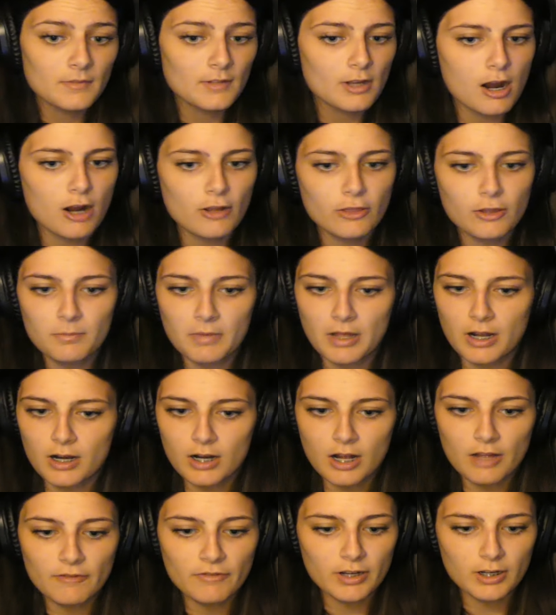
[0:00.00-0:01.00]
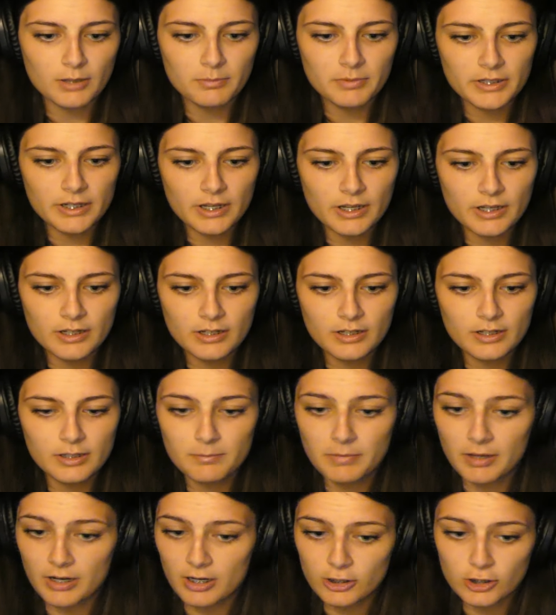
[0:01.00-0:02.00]
Arthur better not fucking be dead. He
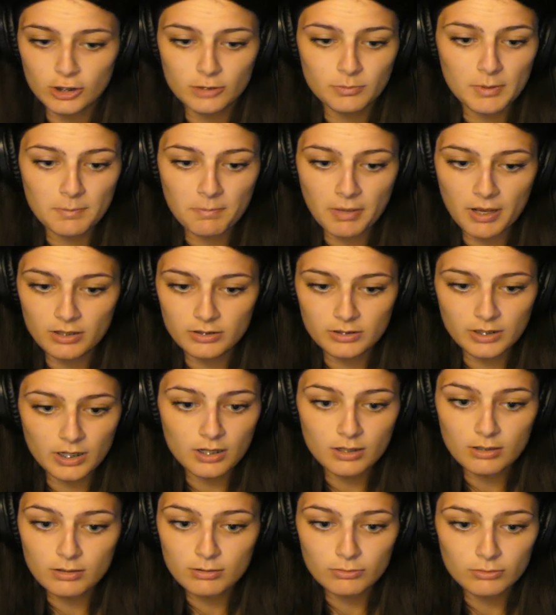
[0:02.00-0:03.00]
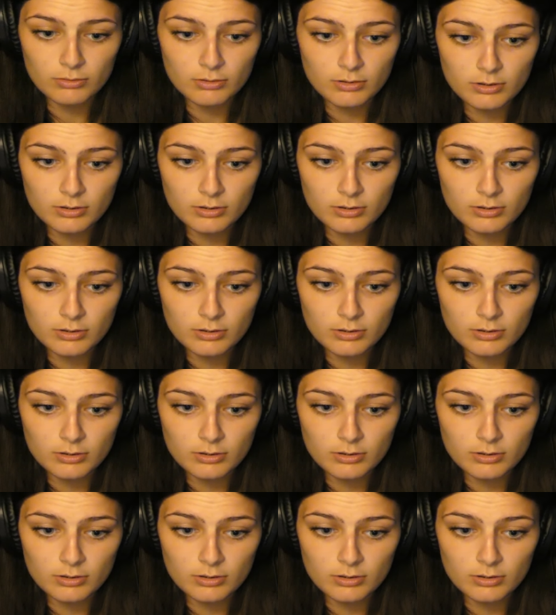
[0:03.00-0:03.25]
better just be passed out.